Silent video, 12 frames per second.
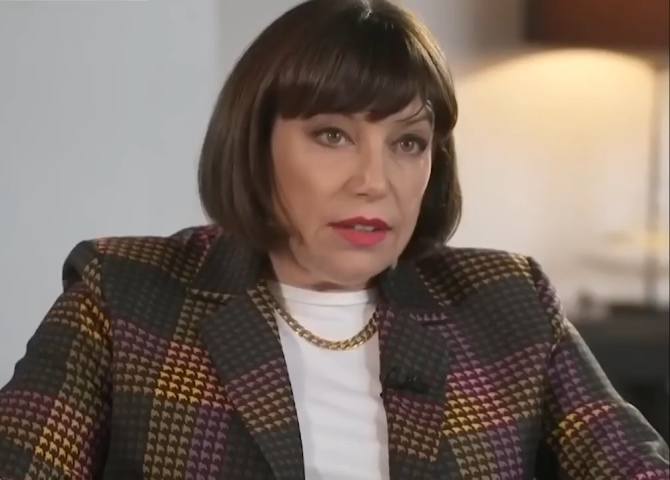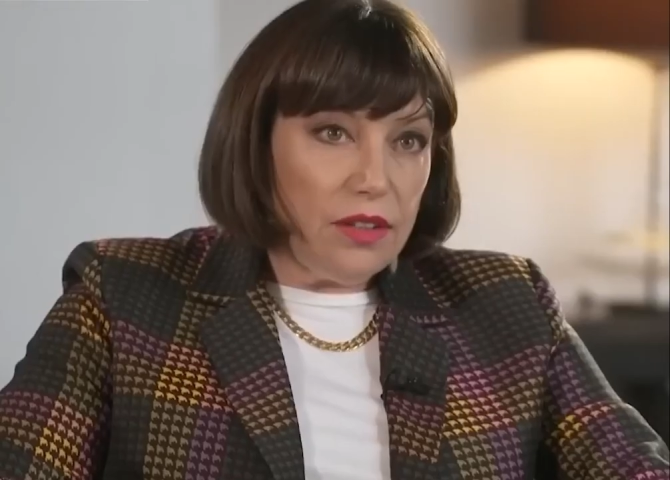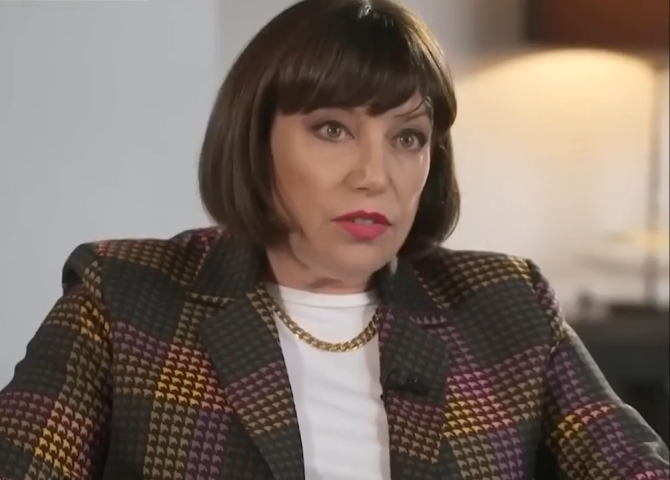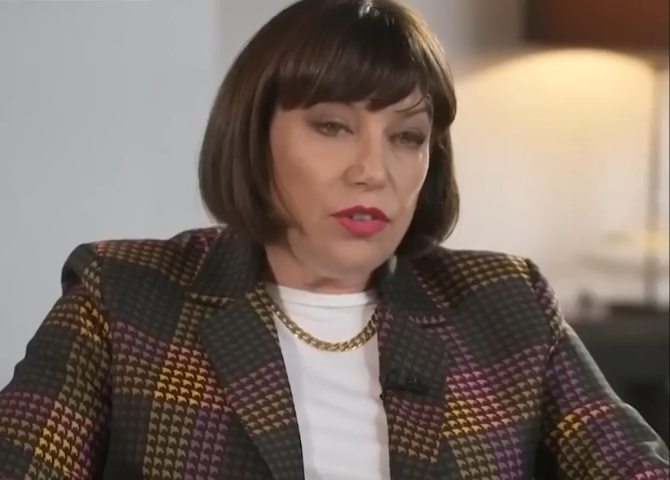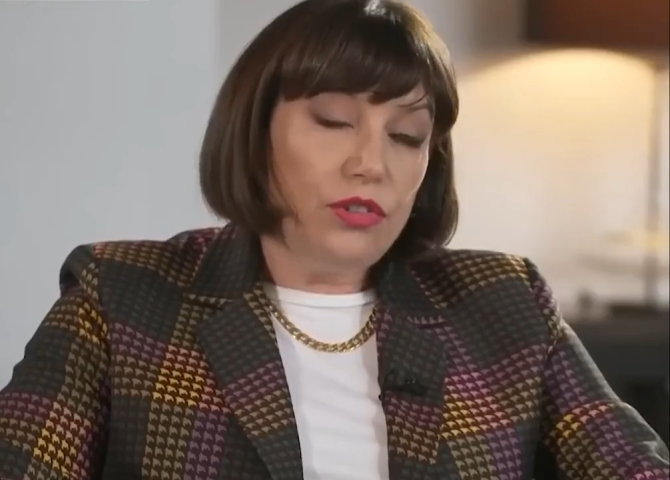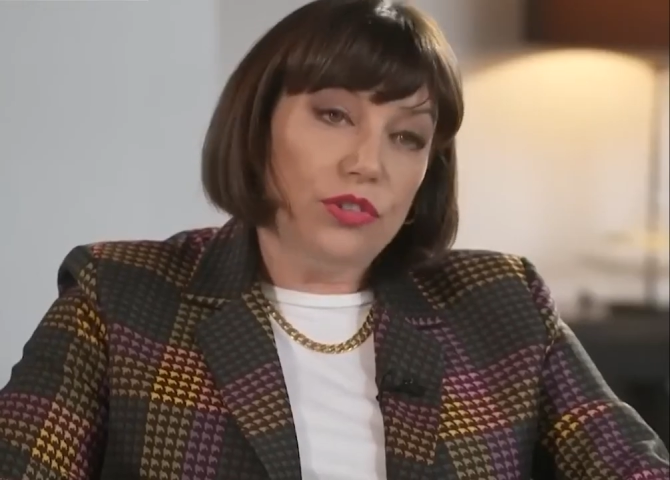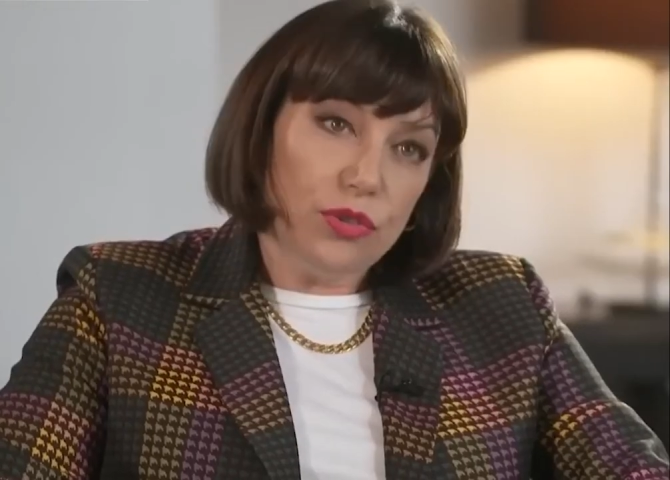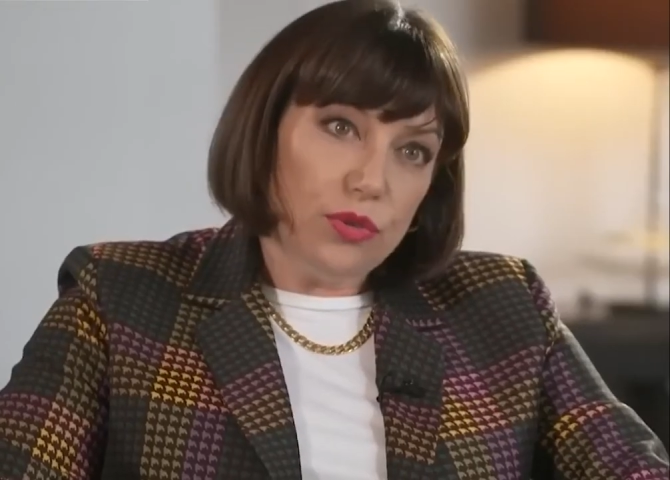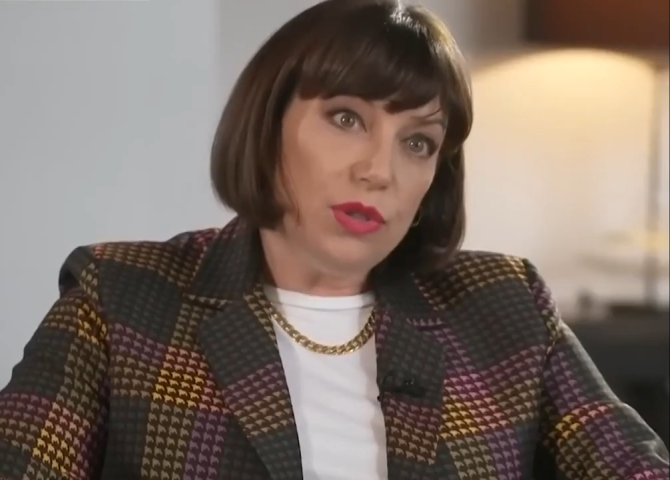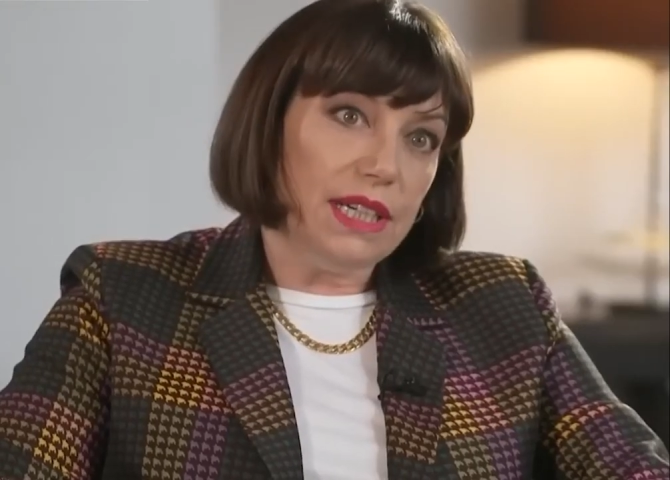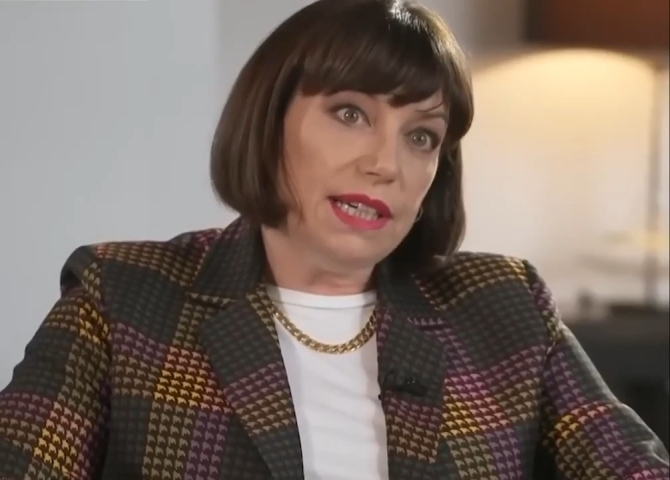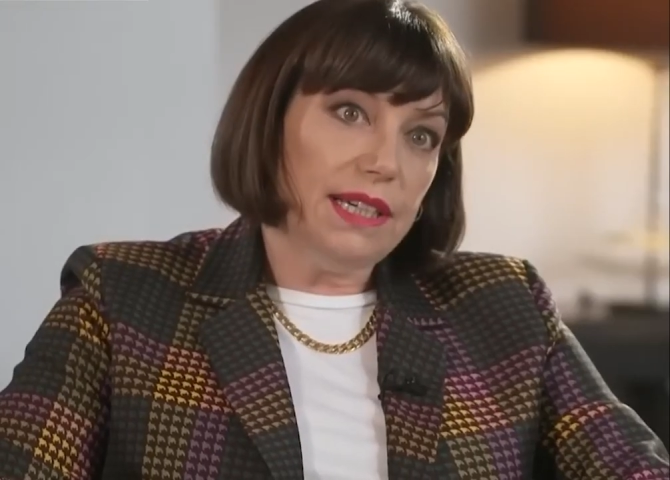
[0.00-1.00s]
This is
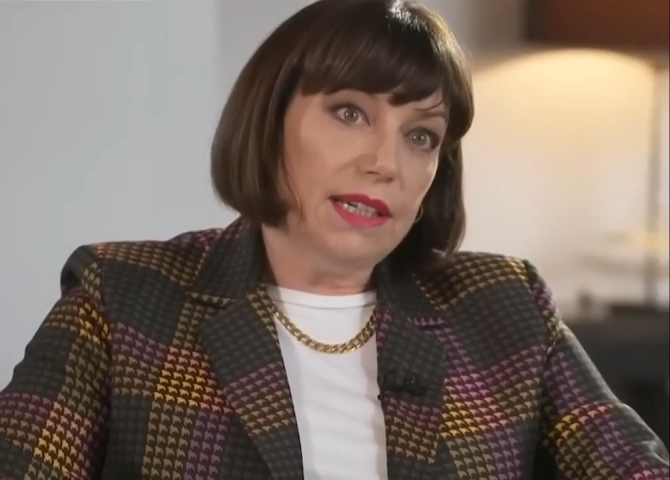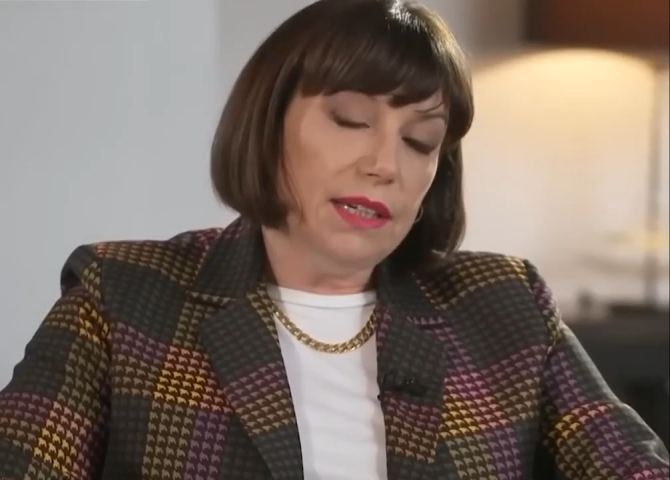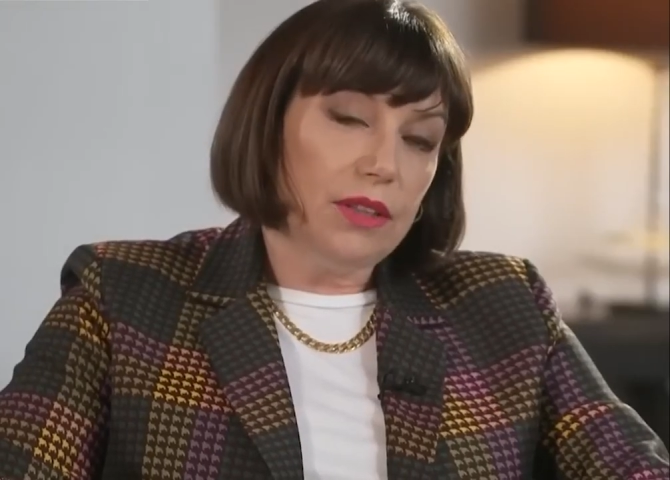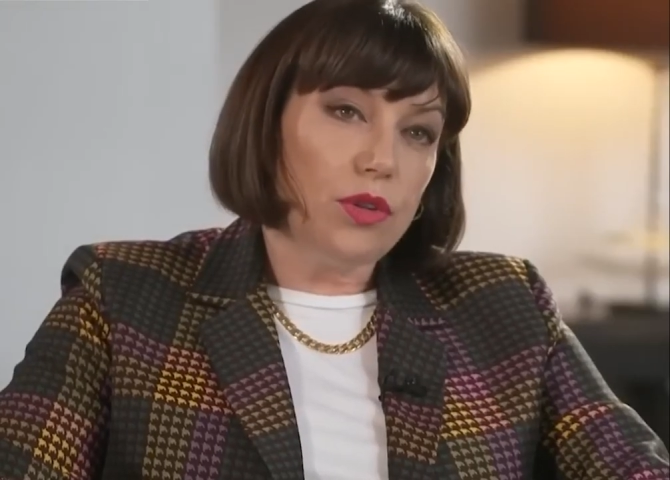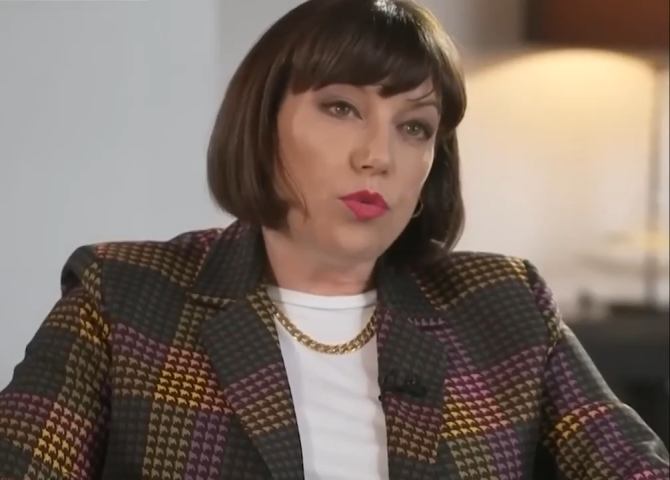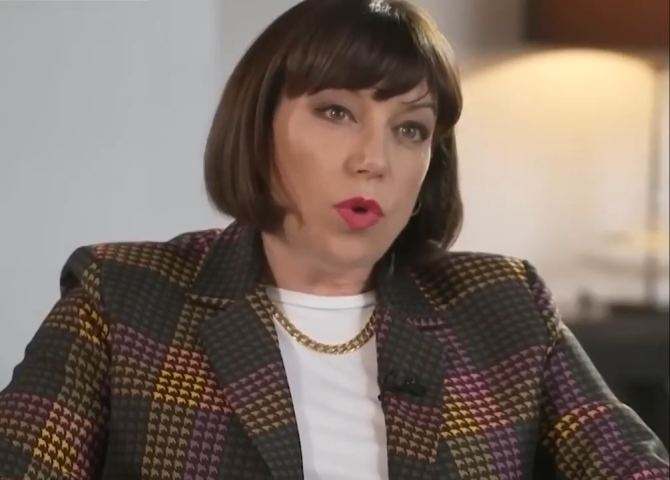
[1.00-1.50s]
surely the